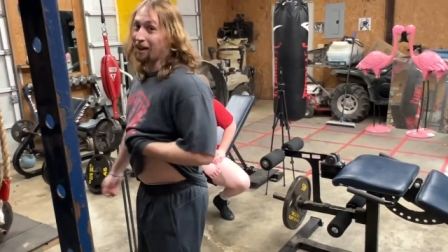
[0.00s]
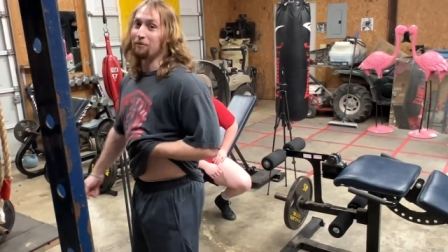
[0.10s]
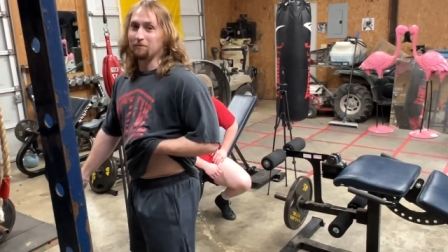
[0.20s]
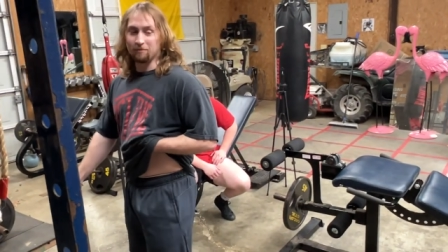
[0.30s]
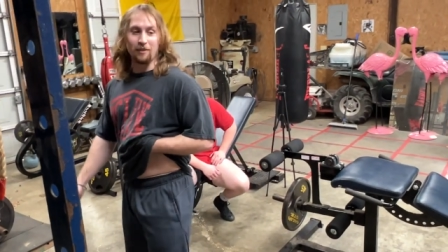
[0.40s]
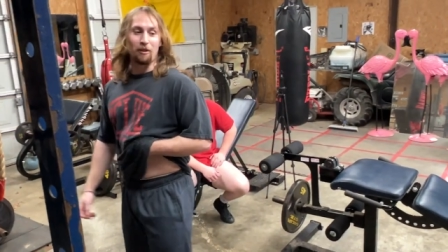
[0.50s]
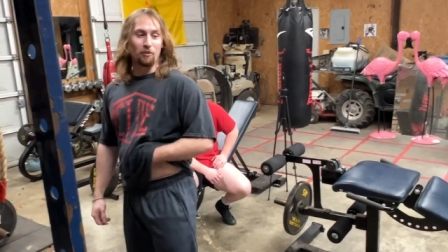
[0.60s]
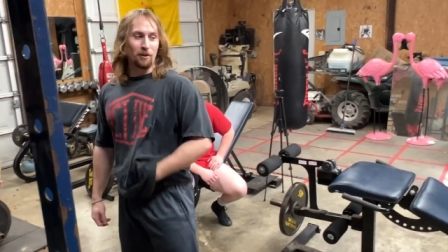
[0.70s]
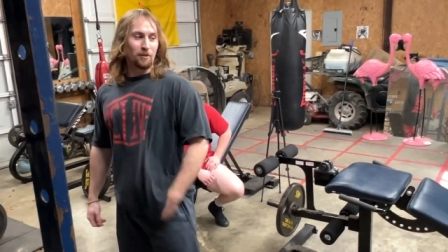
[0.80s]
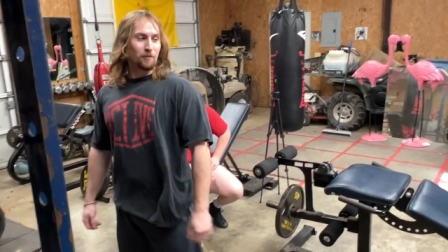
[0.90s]
yeah, worth, it's
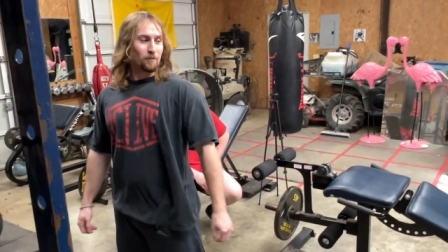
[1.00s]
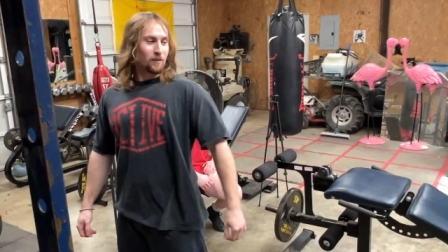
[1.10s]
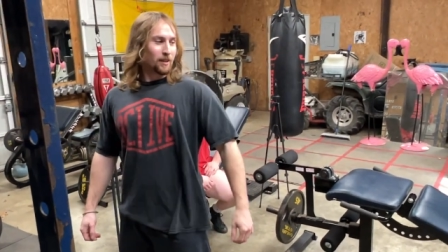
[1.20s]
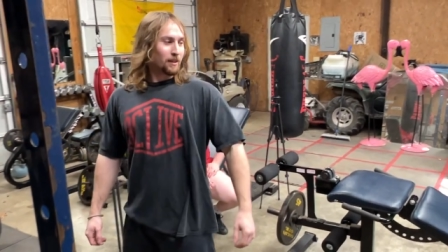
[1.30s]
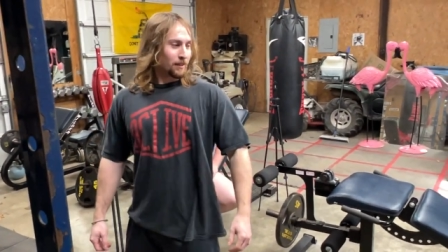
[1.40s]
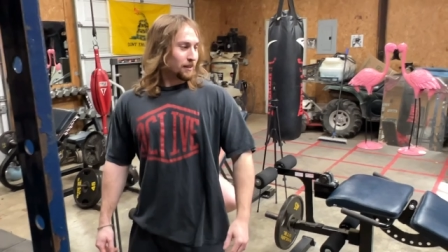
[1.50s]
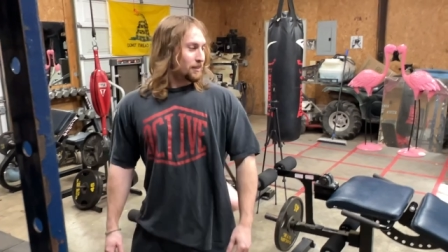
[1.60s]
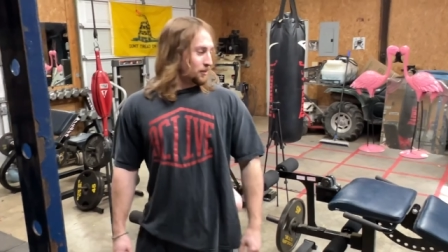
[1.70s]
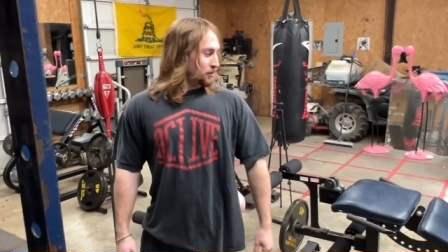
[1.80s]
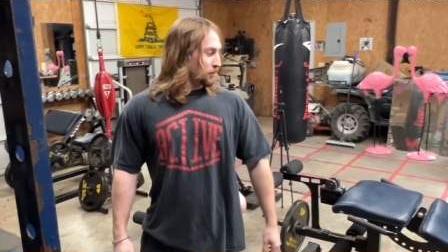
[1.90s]
definitely. worth going too.
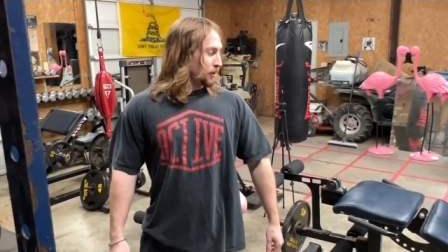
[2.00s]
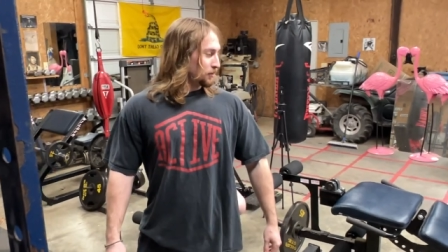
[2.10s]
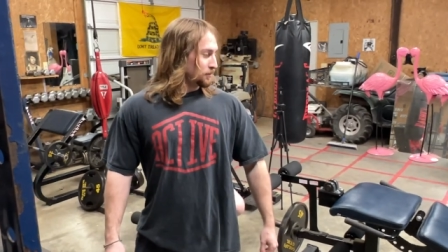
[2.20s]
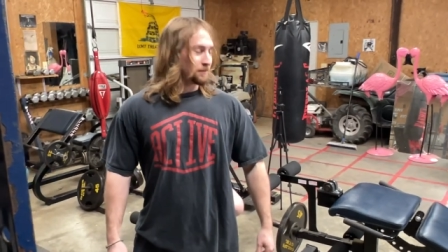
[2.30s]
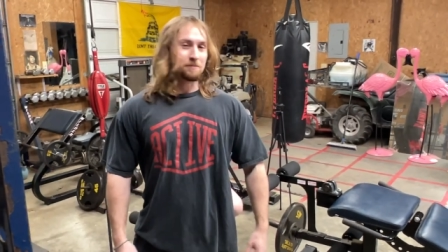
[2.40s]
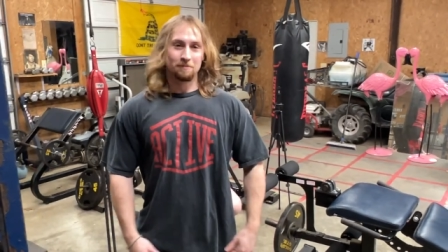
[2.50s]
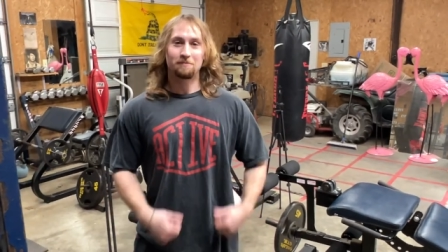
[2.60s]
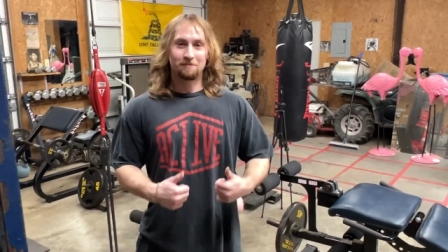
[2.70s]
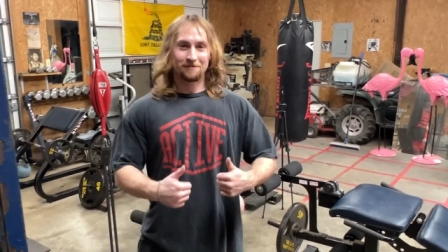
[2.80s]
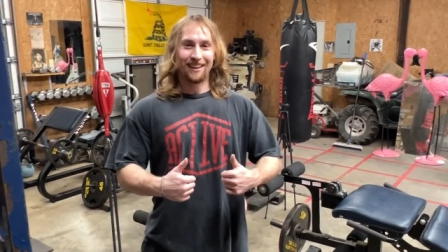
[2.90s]

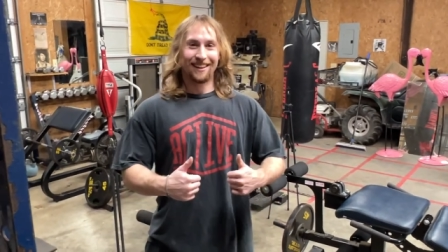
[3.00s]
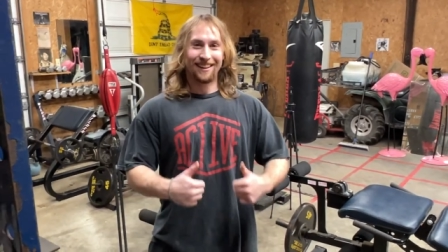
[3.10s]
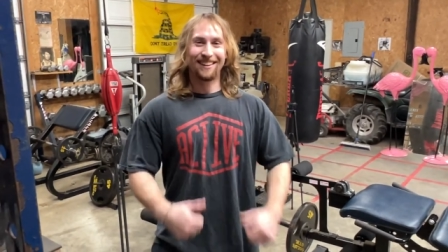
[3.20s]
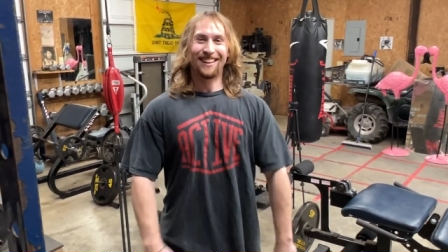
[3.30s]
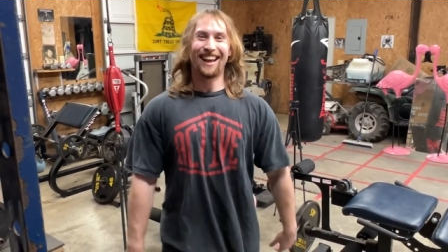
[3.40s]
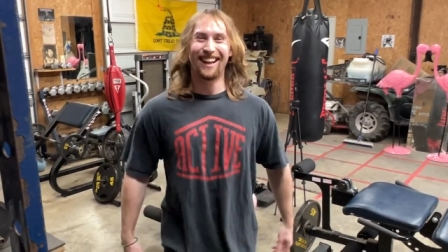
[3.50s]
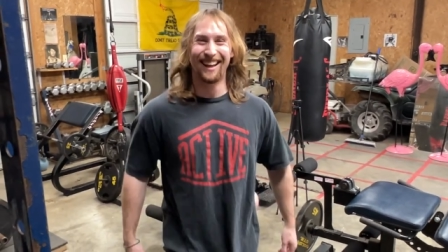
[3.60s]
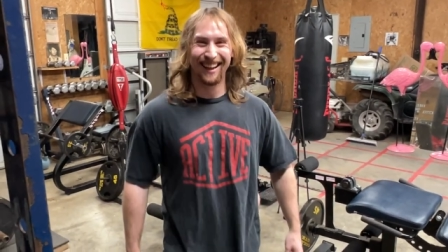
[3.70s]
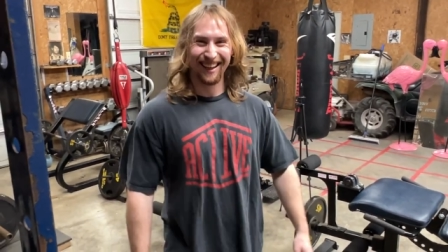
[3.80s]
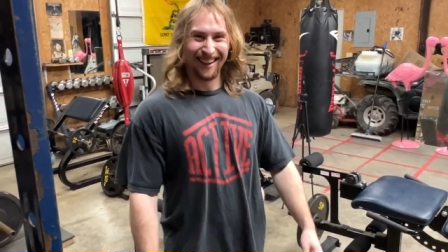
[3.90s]
Definitely worth going.
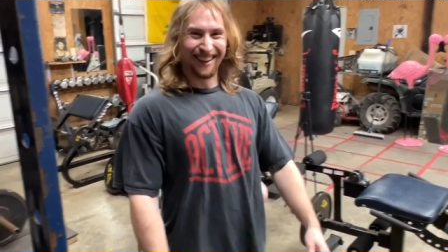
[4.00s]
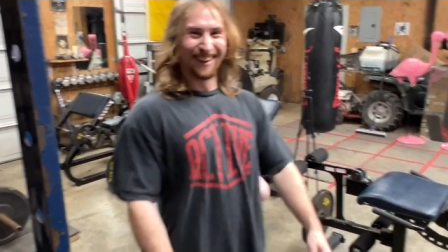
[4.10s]
W.